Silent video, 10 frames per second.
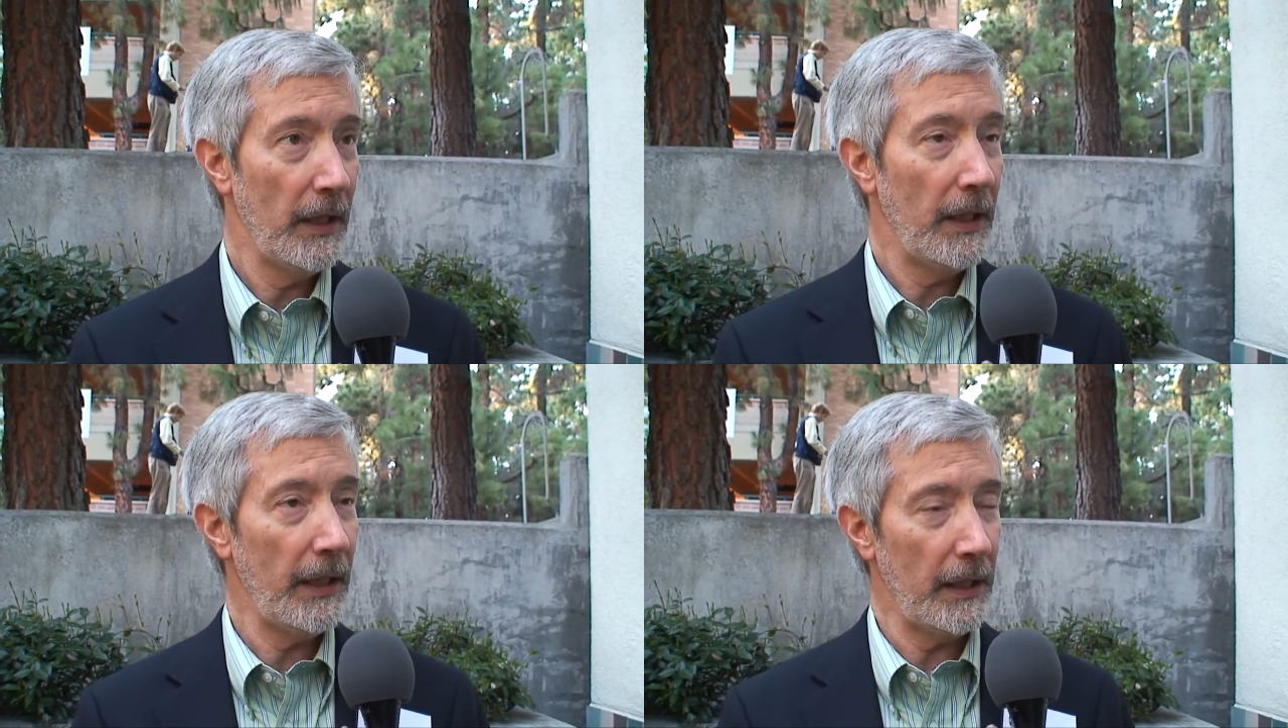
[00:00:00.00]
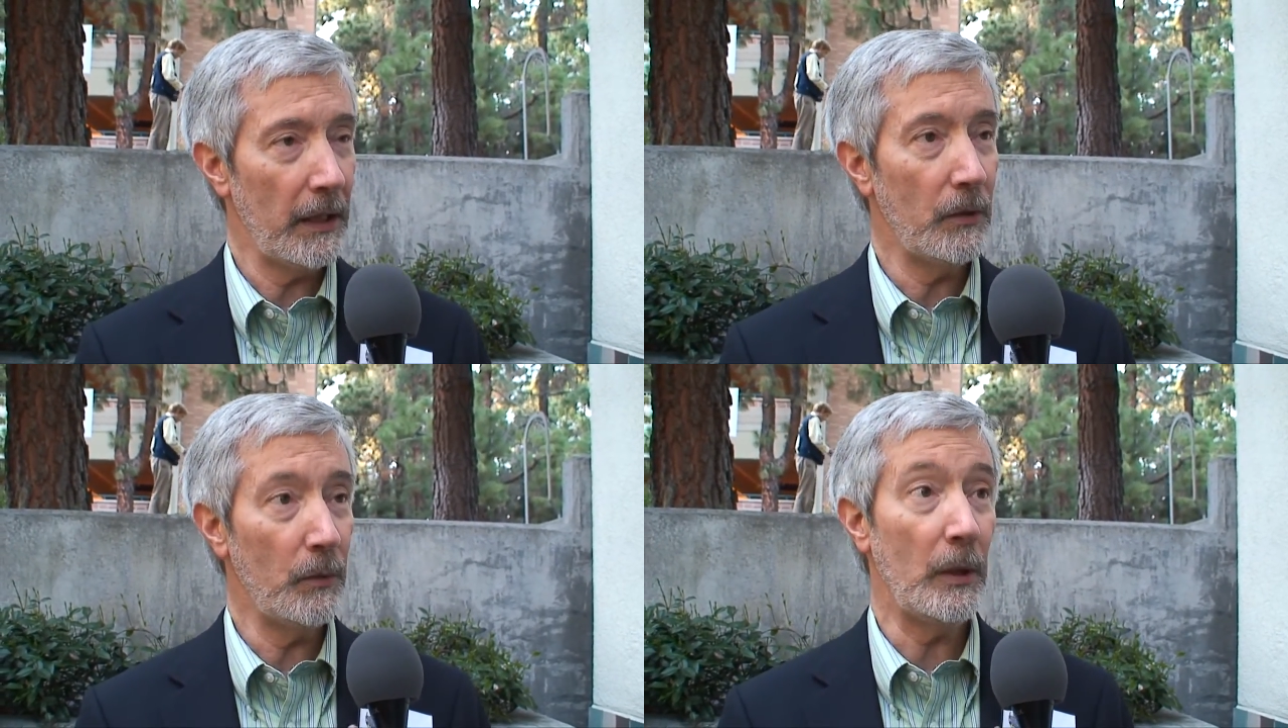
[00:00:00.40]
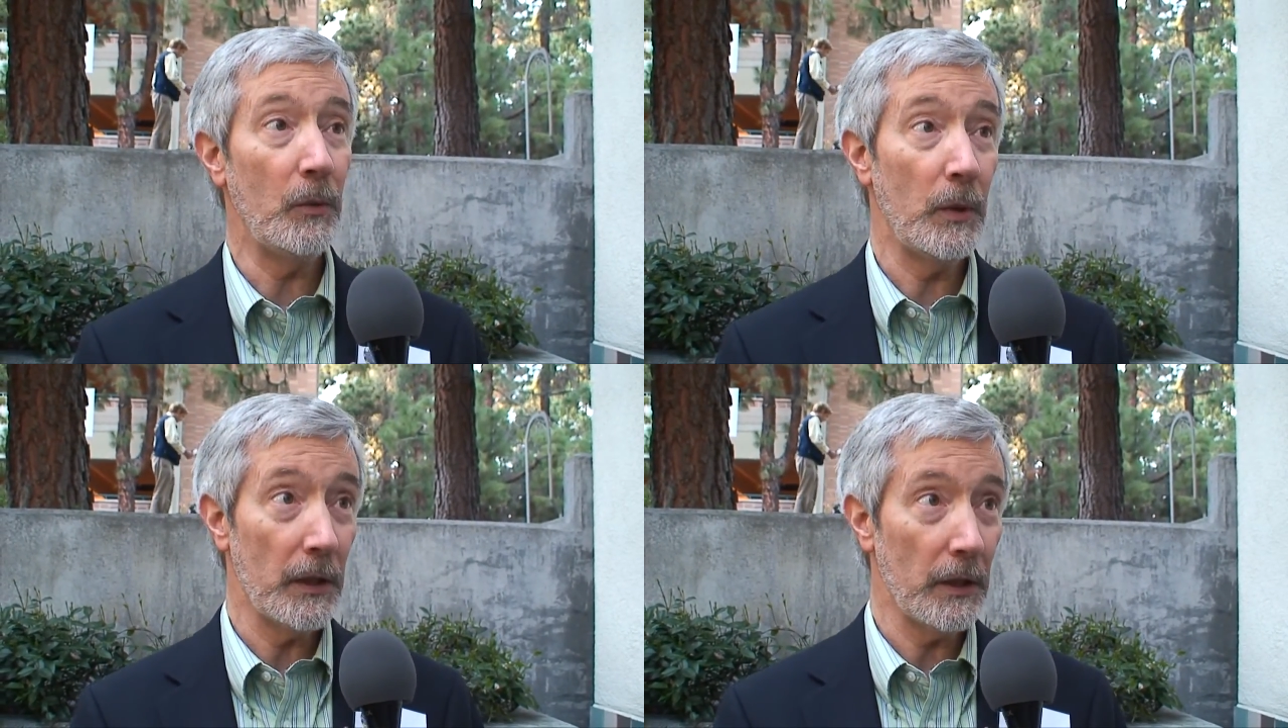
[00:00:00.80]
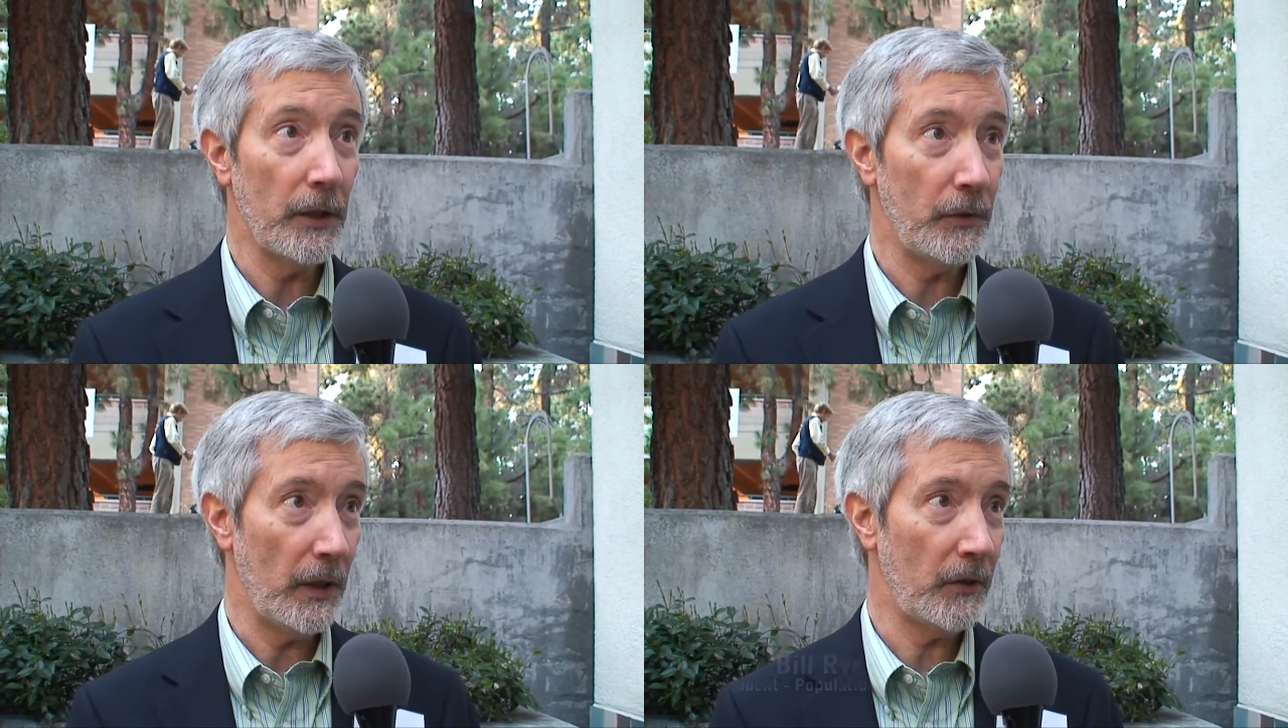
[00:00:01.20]
and we will
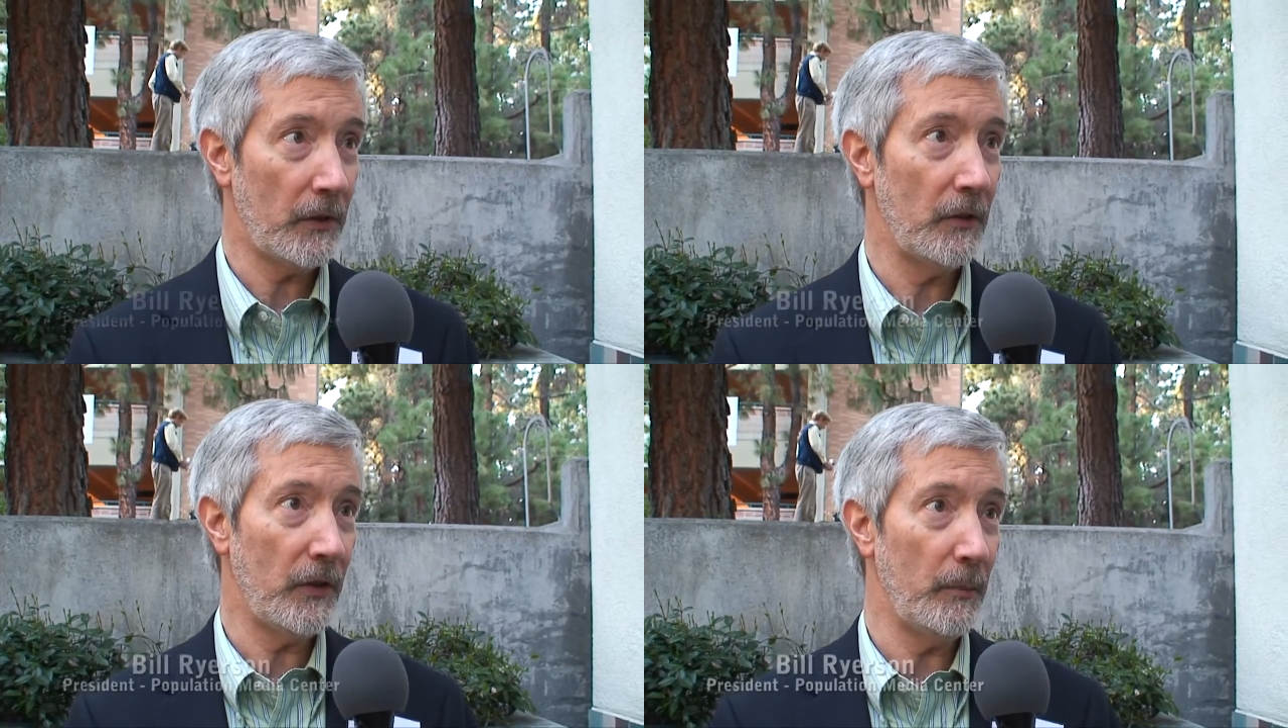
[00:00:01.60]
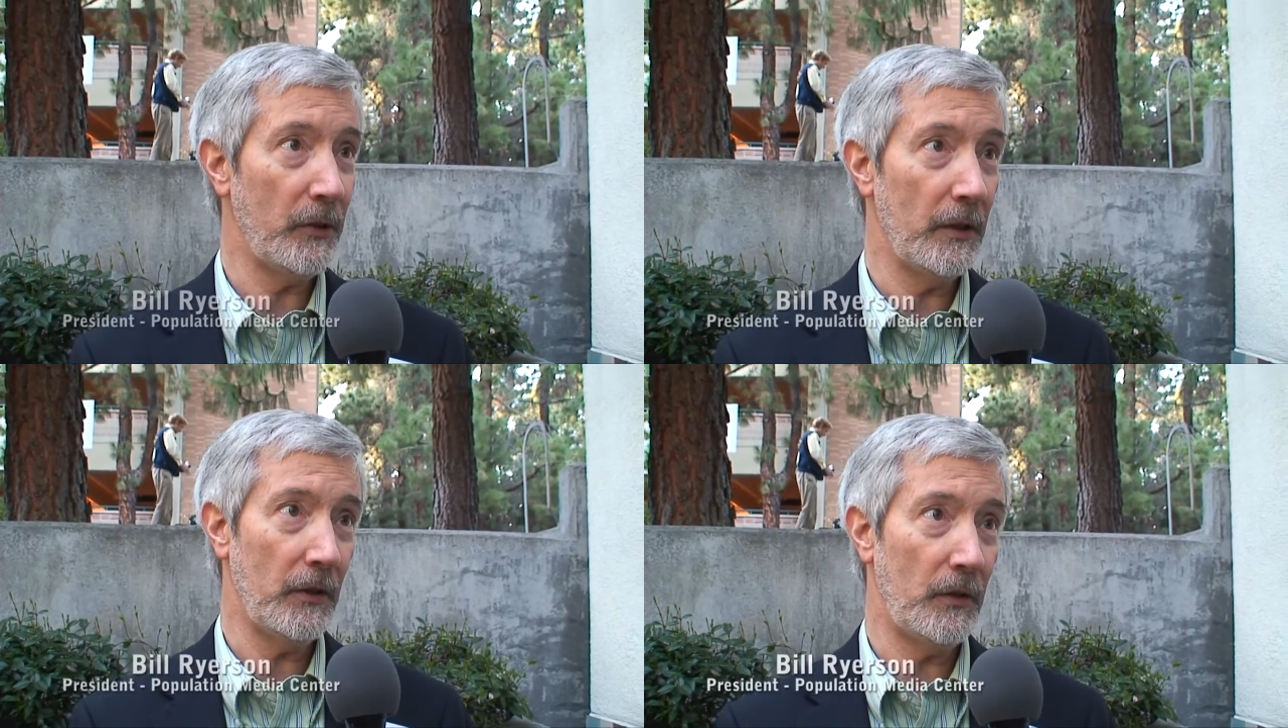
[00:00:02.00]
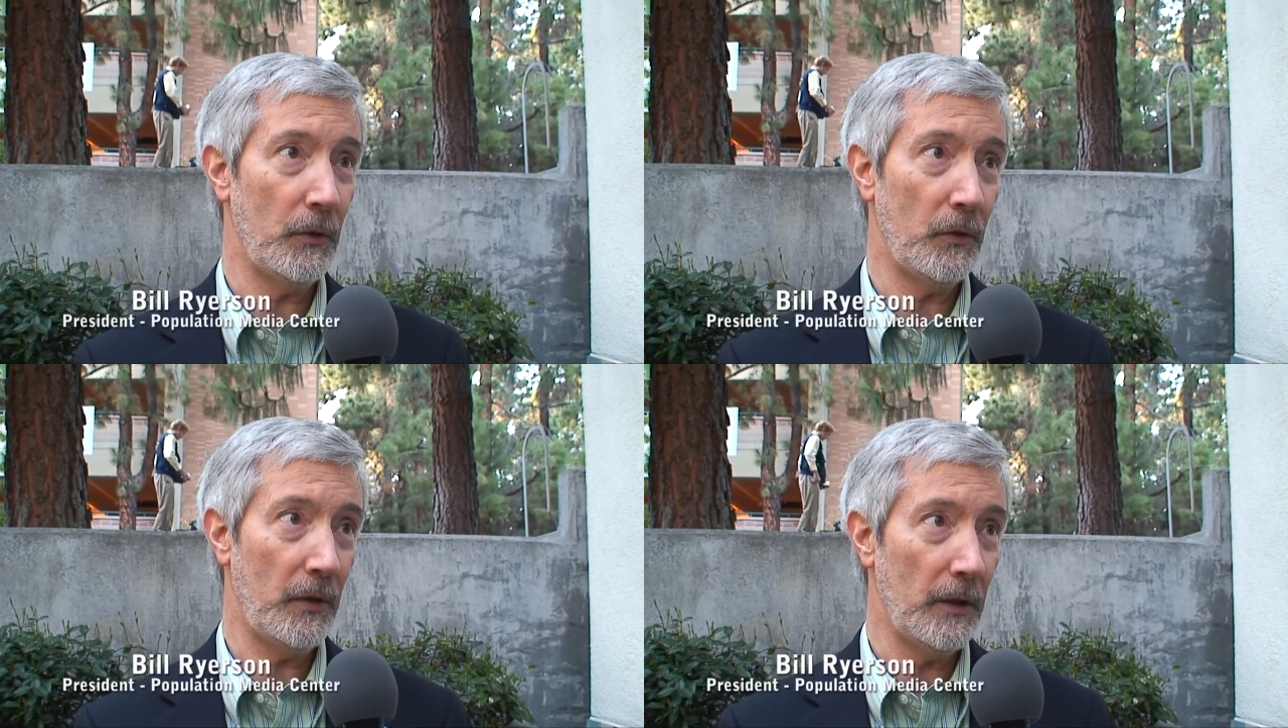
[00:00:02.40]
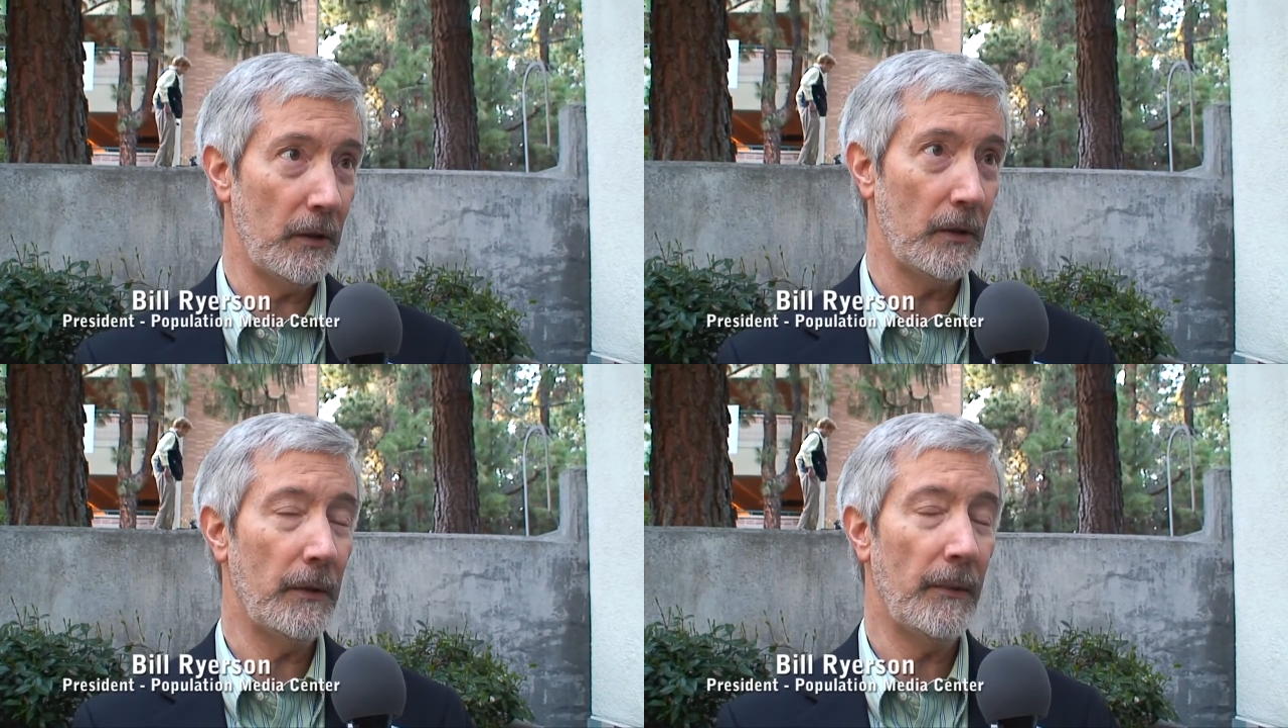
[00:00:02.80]
address consumption issues
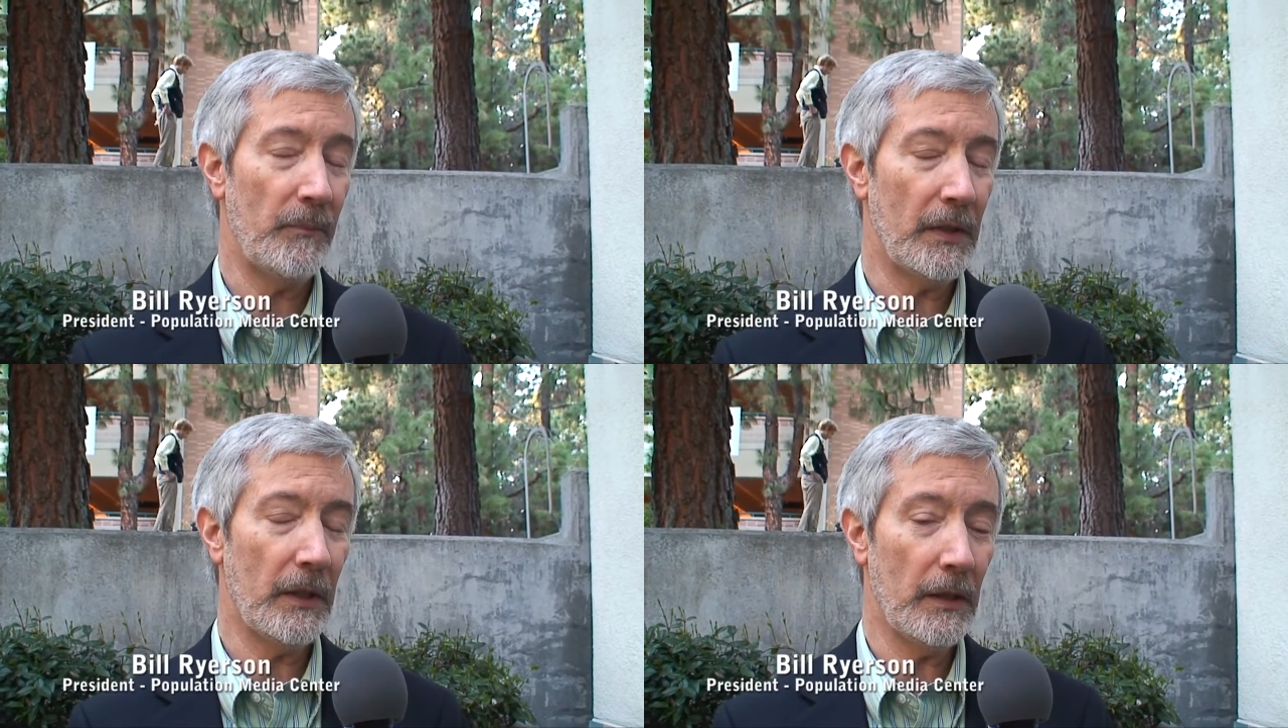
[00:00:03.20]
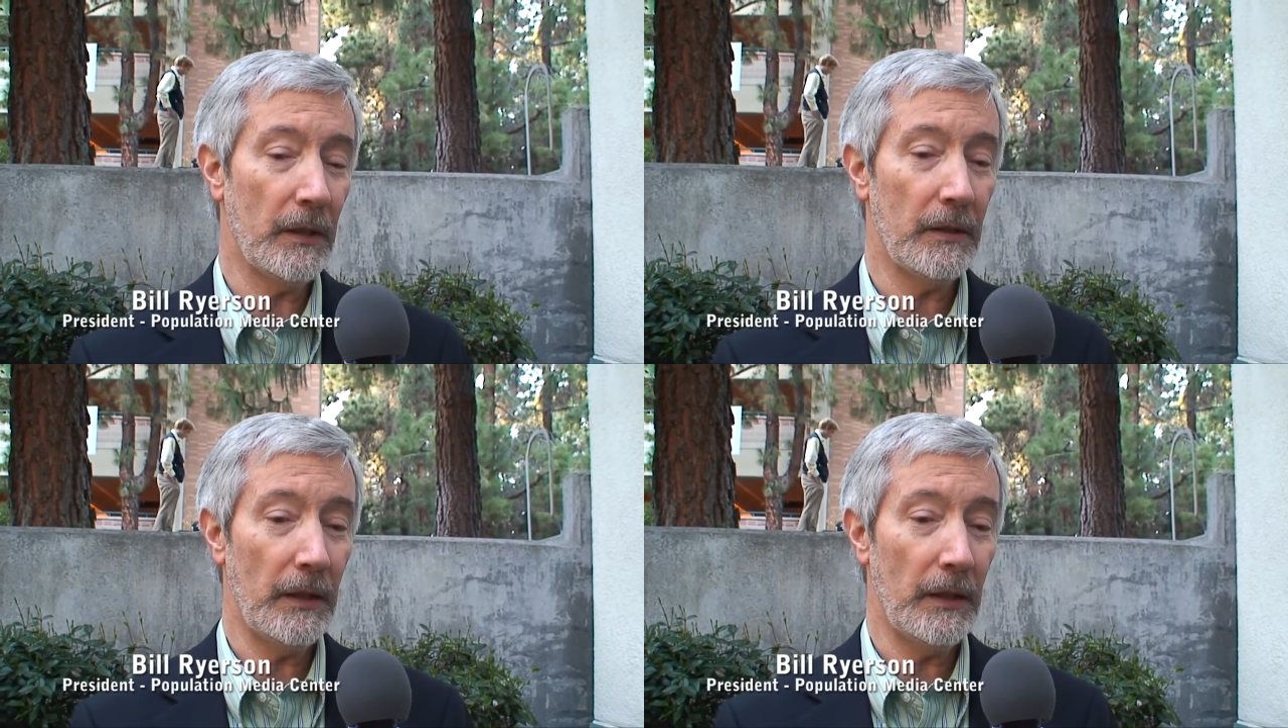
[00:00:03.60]
here, uh,